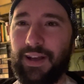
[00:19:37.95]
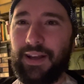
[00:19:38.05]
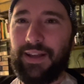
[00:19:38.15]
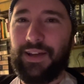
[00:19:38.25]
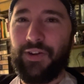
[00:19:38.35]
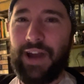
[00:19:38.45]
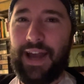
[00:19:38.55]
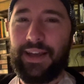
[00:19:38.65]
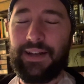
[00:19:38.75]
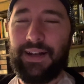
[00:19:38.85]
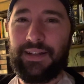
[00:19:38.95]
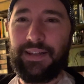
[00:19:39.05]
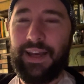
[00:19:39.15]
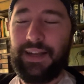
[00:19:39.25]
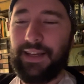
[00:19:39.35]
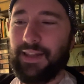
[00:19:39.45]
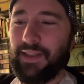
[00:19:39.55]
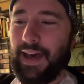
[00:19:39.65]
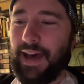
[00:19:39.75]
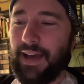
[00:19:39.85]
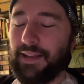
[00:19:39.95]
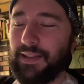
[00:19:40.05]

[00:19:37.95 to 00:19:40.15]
going to get cracking on getting that